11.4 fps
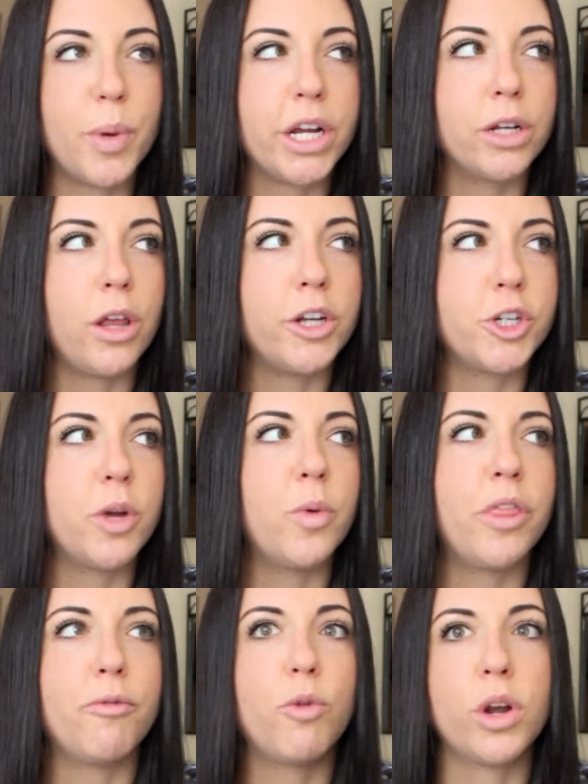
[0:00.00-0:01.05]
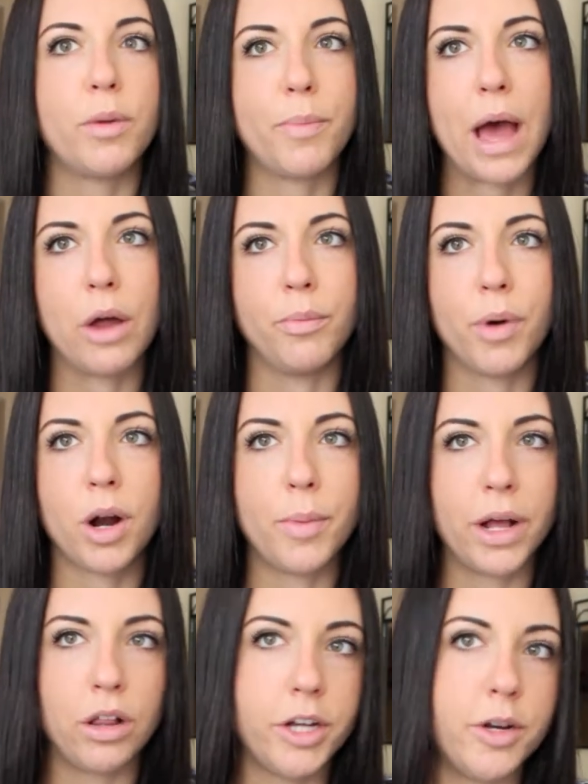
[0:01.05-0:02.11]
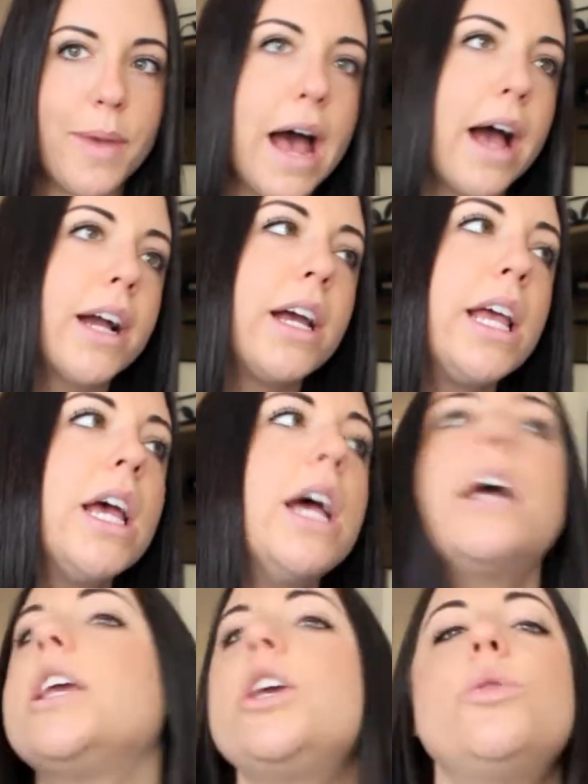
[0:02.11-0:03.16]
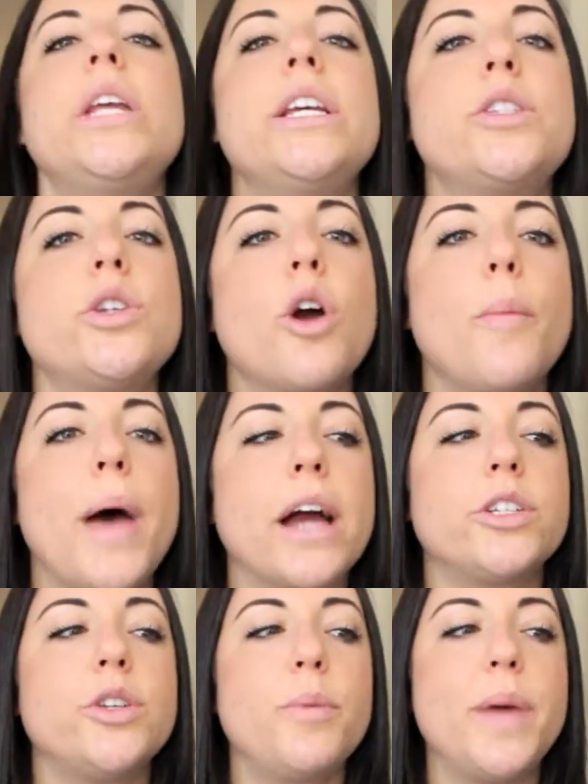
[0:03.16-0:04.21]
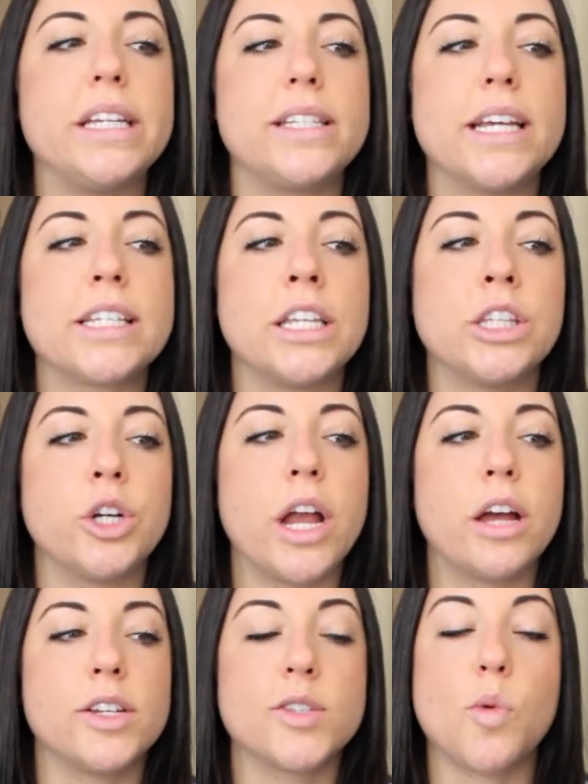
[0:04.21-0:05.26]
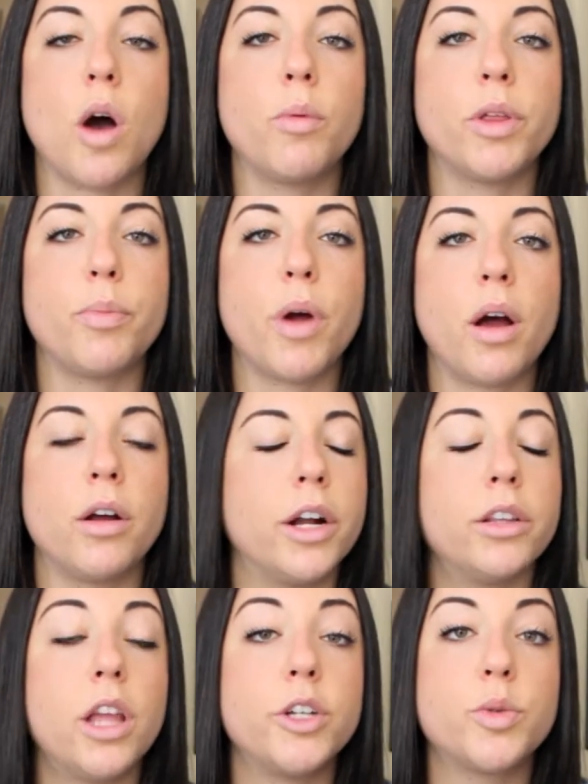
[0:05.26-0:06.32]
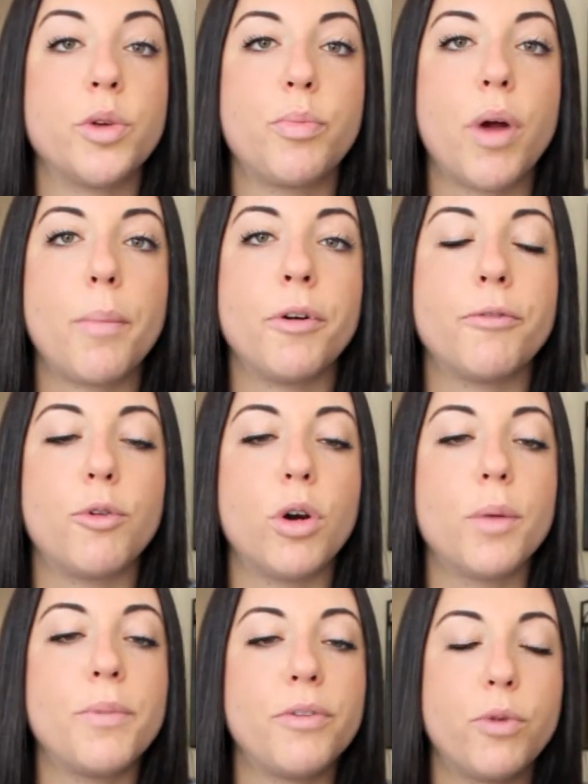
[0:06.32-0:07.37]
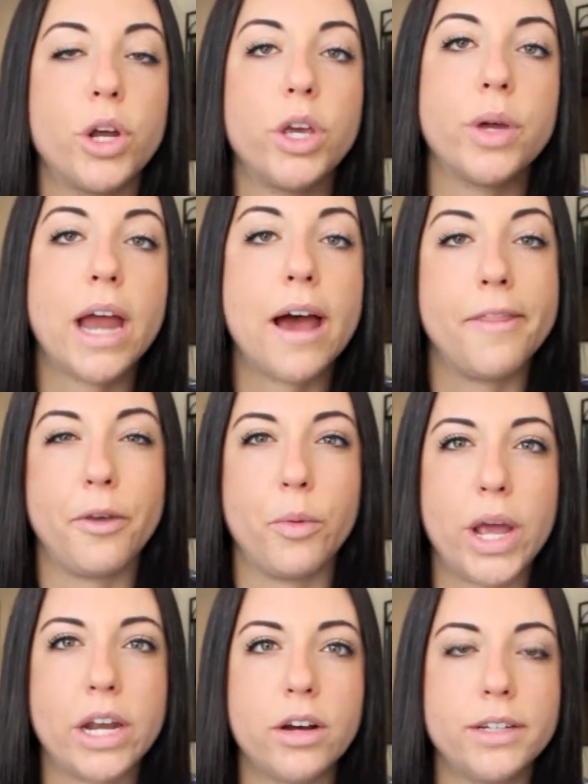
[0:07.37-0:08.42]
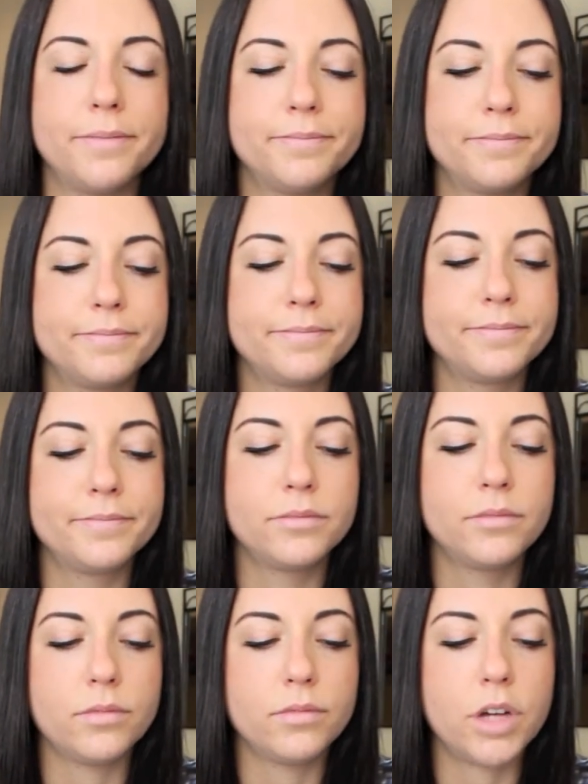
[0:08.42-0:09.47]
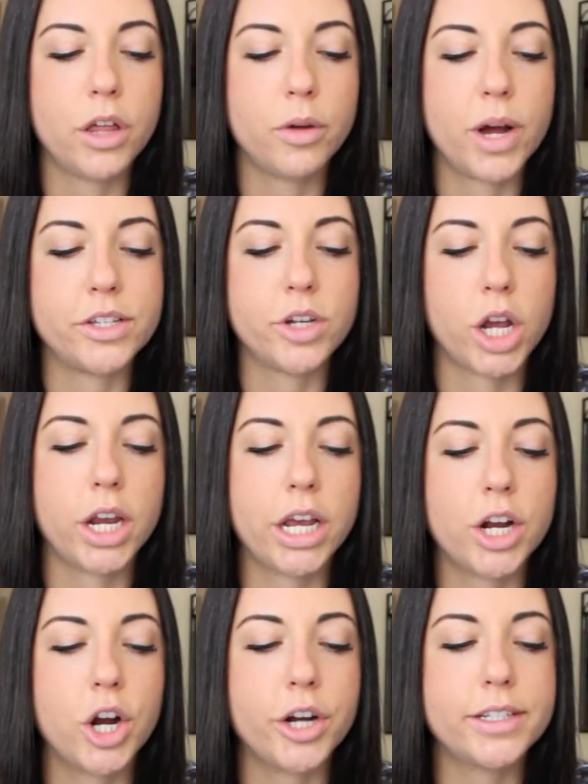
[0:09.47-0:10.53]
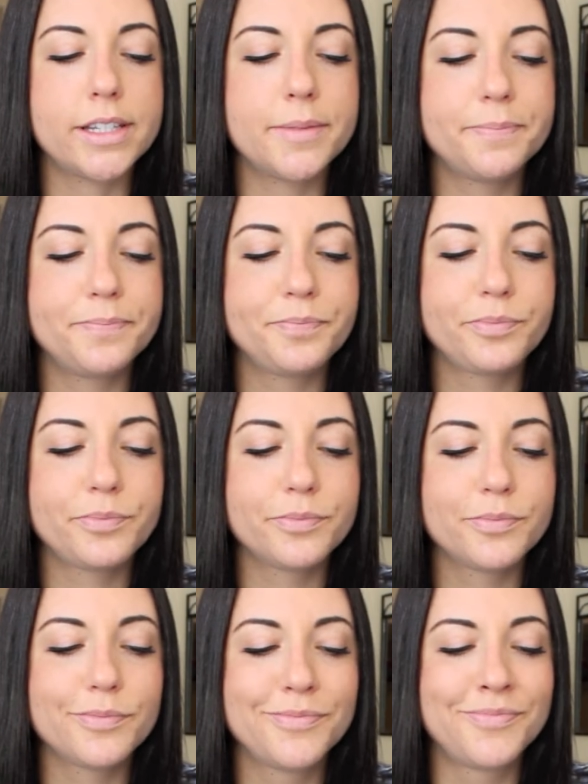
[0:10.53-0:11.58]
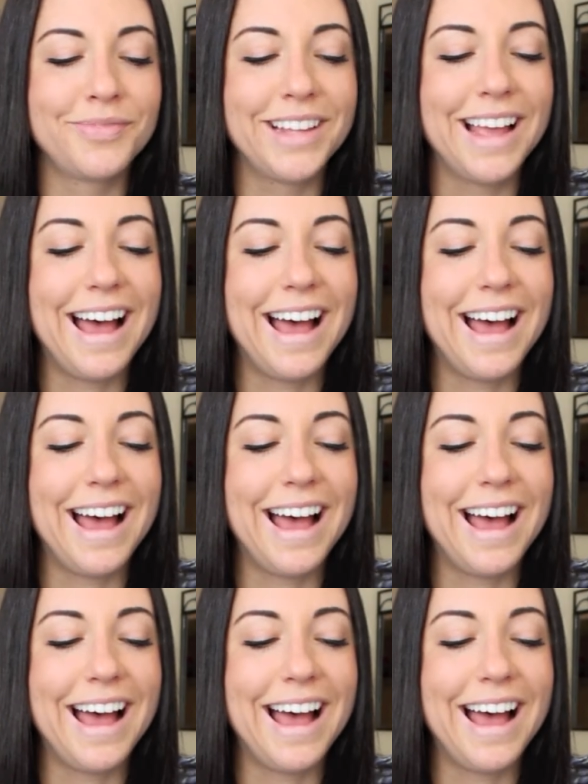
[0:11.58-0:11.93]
but you're lunging with a 40-pound barbell on your back. You need to go back to the basics and learn how to squat with or lunge with proper form before you can add the weight on. Otherwise, you're gonna get hurt. Oh